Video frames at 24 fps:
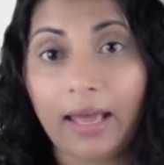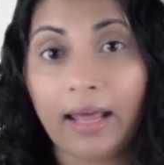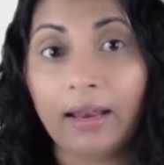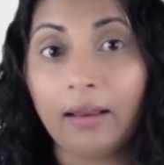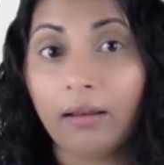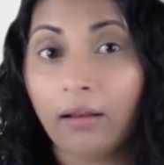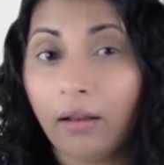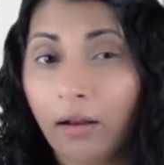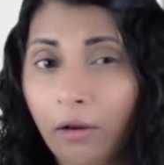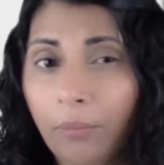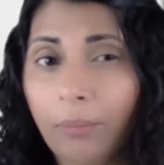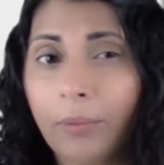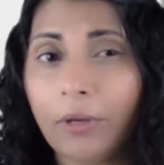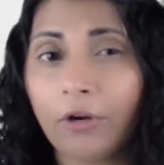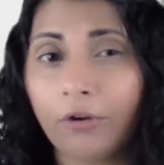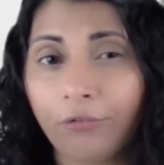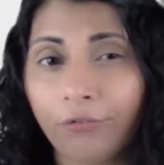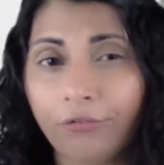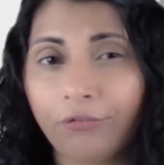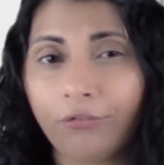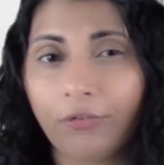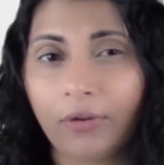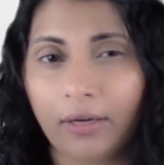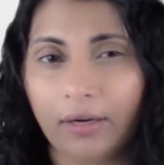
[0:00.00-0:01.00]
a little bit of
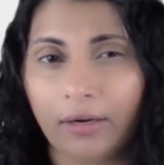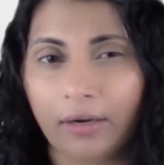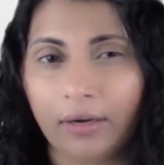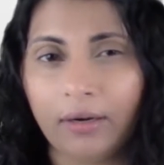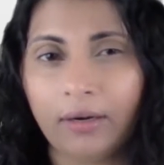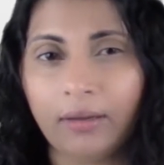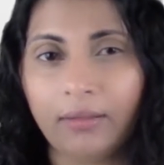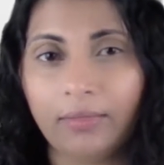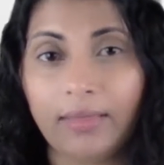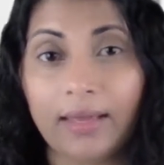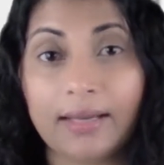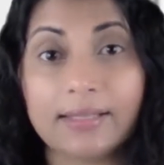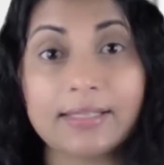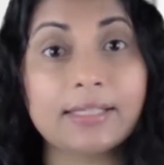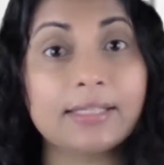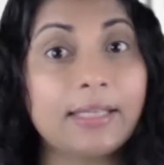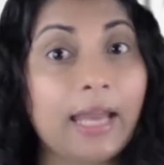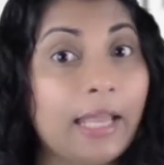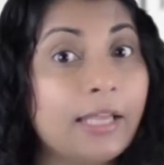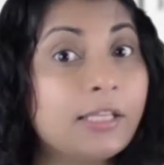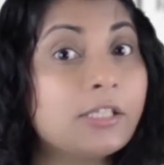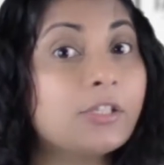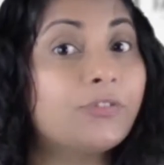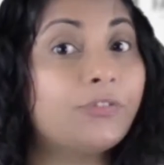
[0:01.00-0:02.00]
fear that
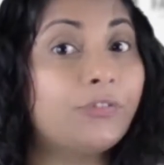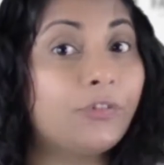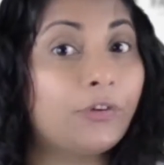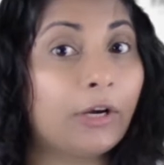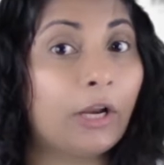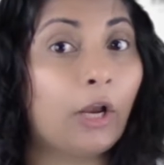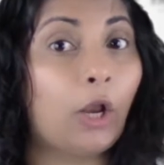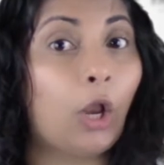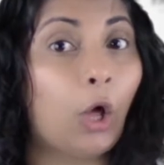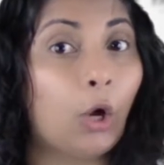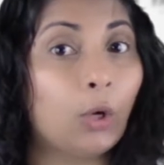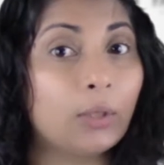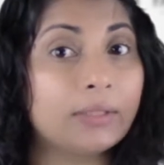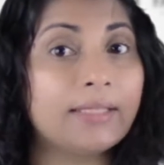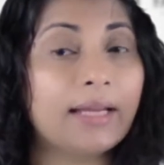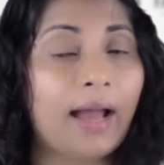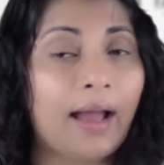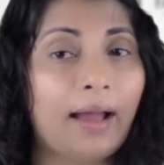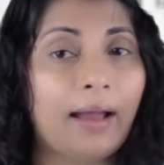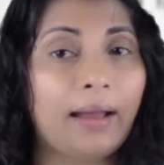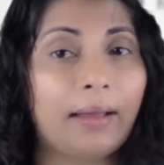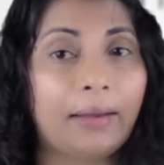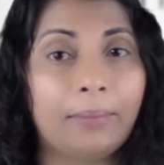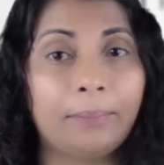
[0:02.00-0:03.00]
stays for a long
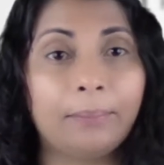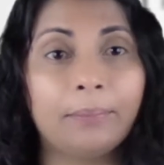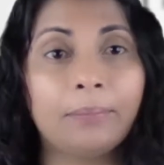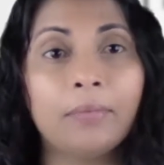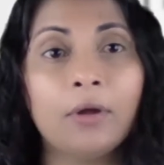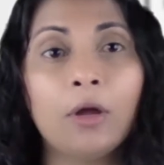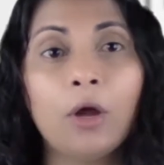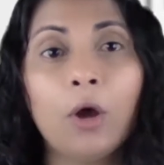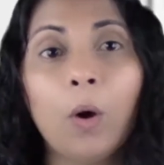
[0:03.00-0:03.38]
time